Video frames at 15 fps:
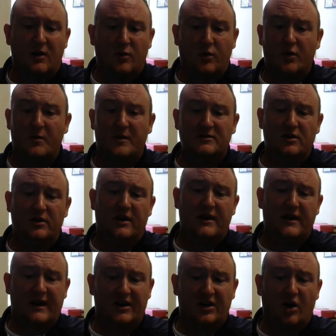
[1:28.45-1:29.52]
We're going to be
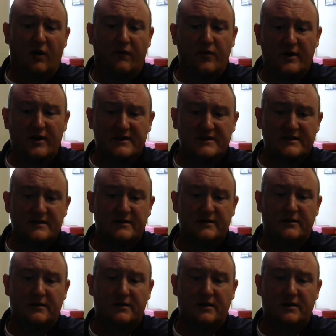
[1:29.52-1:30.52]
looking at governance.